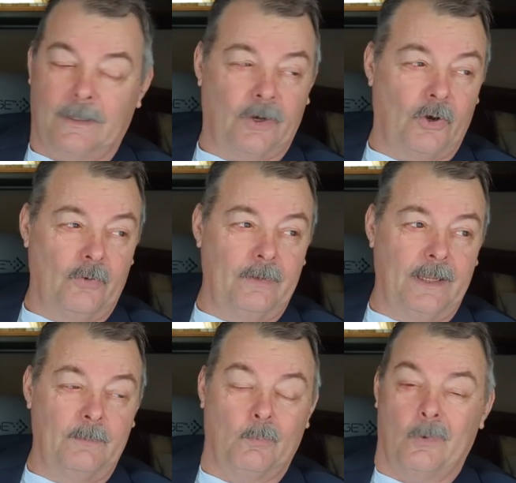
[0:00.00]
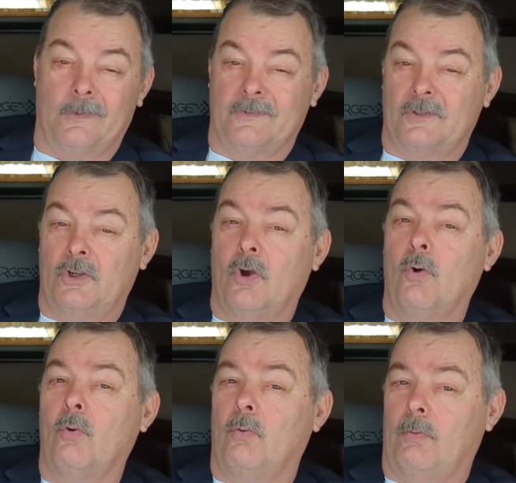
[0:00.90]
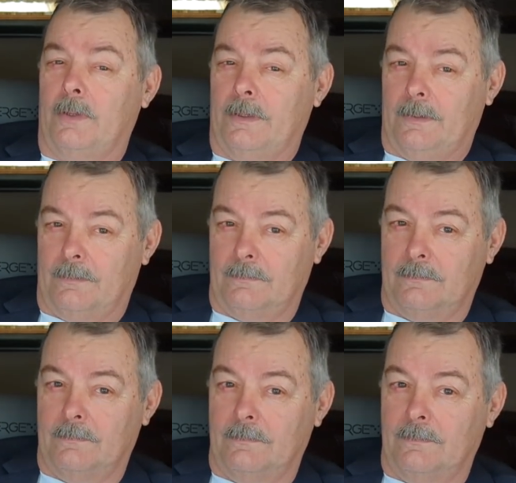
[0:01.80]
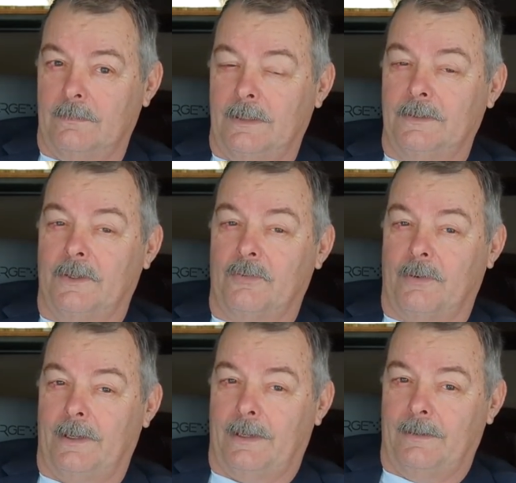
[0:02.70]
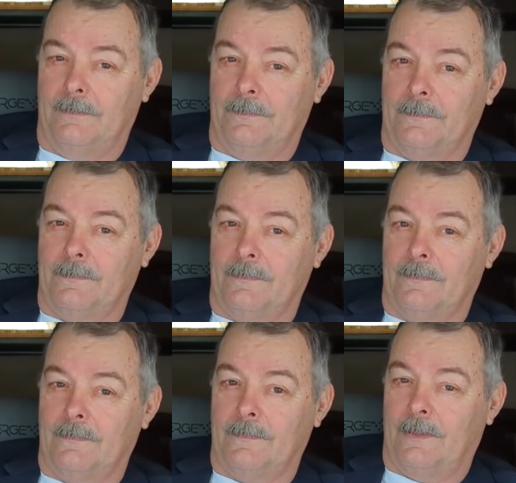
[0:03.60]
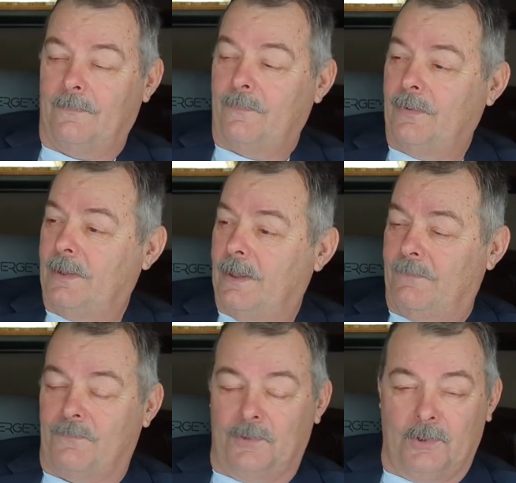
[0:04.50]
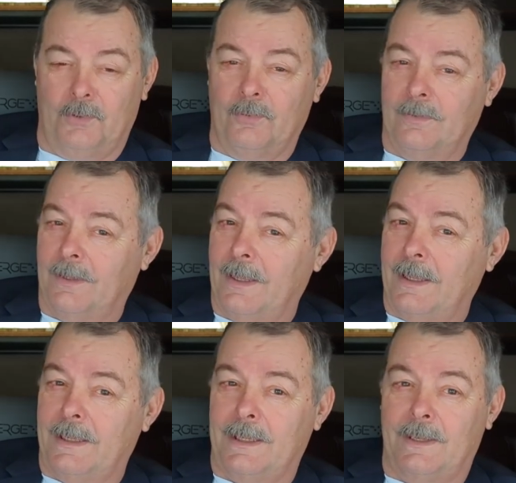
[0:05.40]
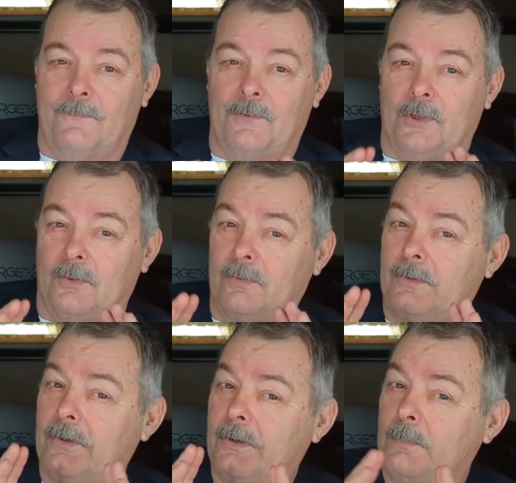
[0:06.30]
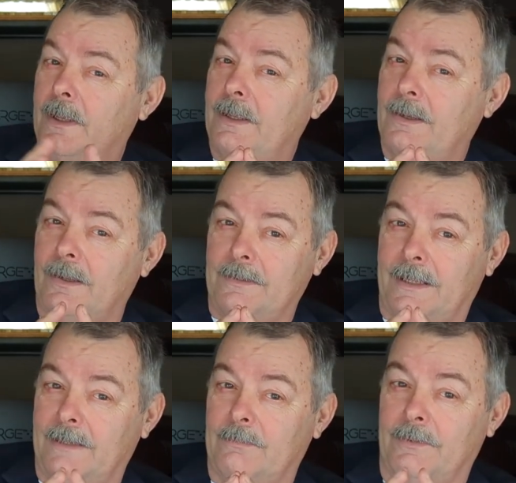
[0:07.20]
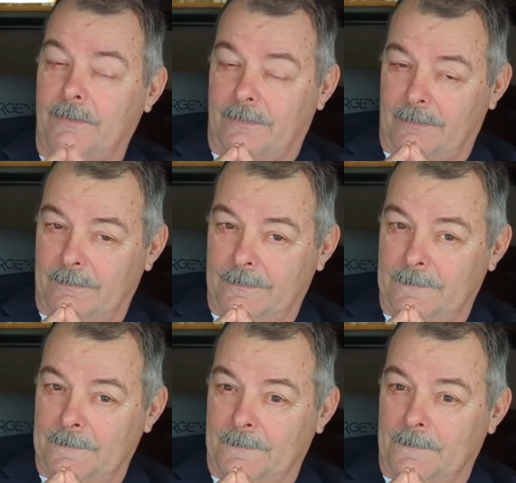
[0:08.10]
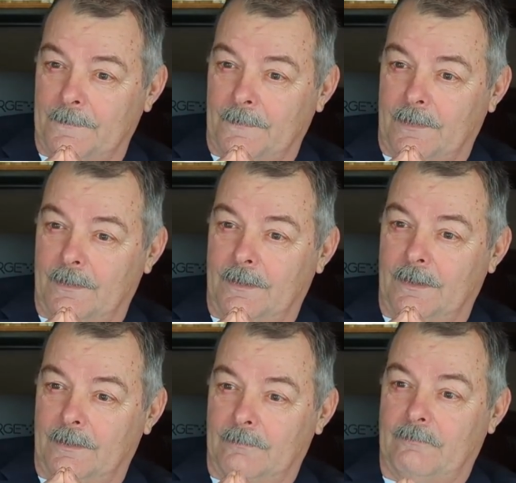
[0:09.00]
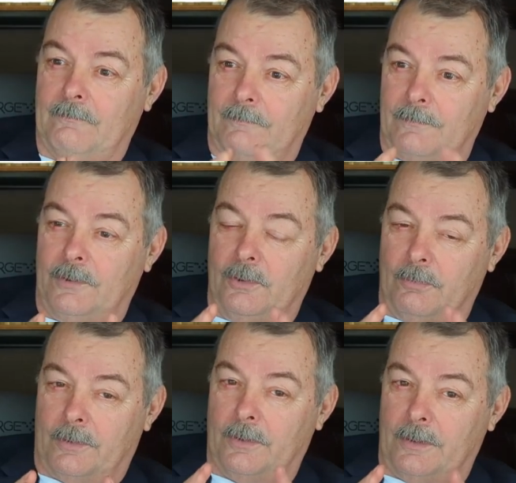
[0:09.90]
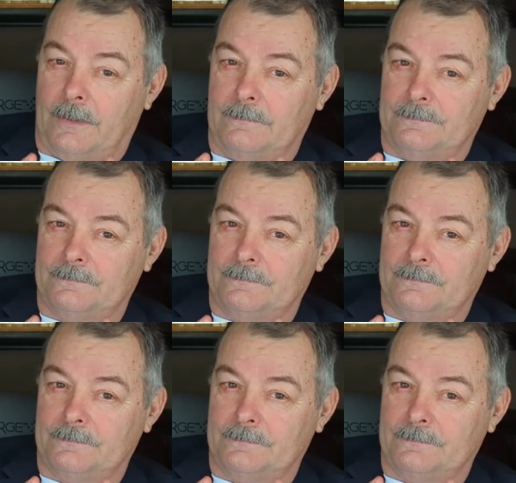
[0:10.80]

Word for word: her name was golden in the trade. If, if you if you could make contact with her, um, you were cooking.